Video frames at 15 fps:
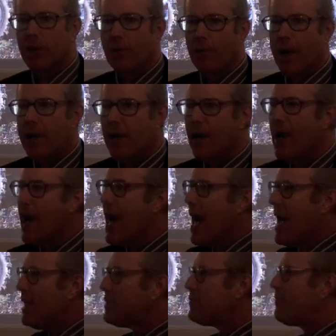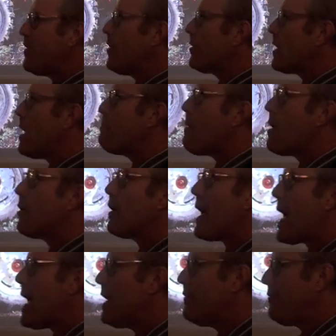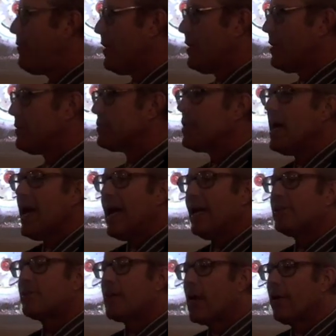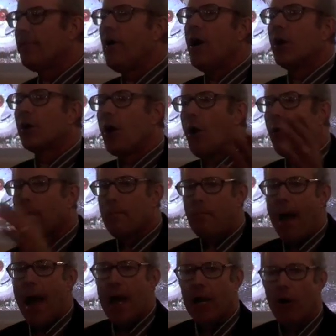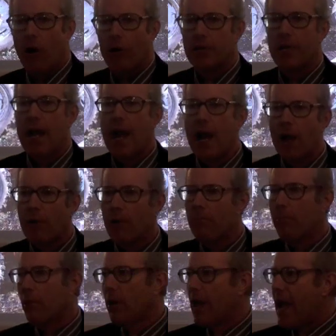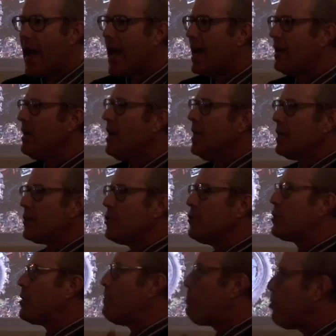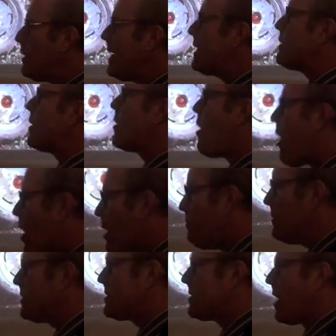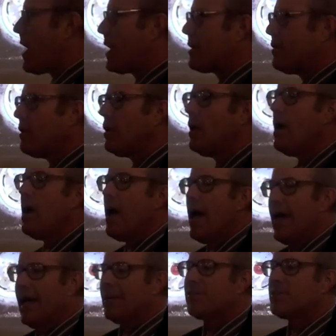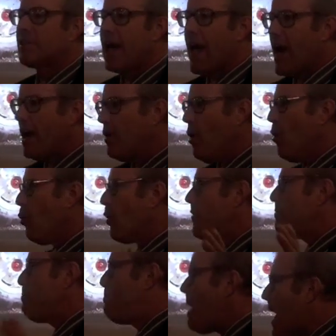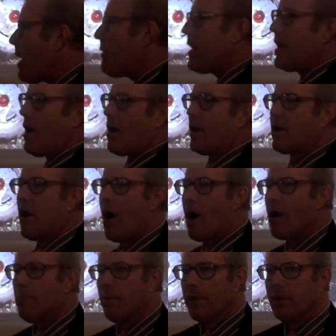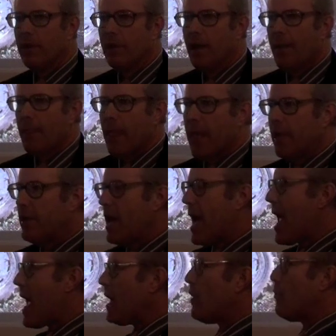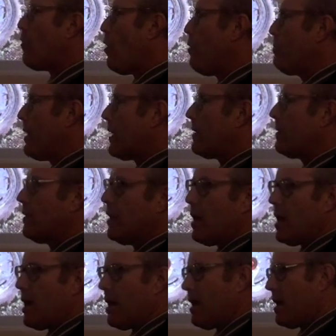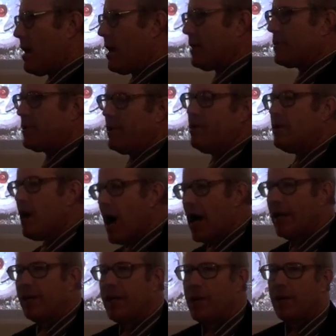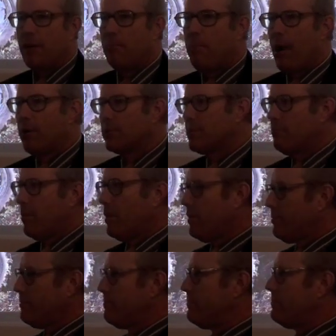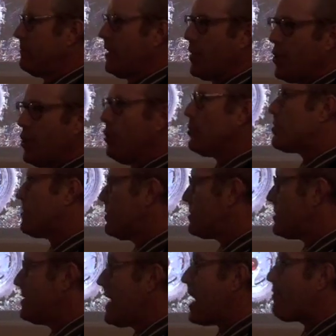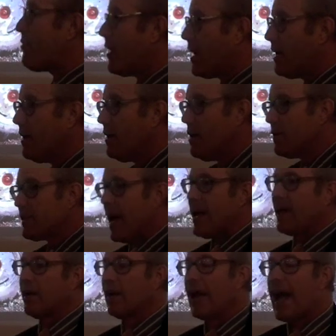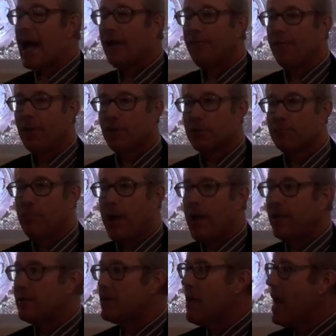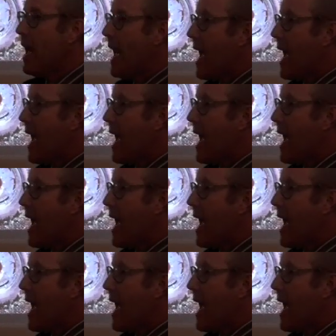generated has filled up our landfills instead of going back onto arable land to complete the carbon cycle. Instead, we've buried our carbon into anaerobic, non-decomposable, useless nothing, taken landfill space,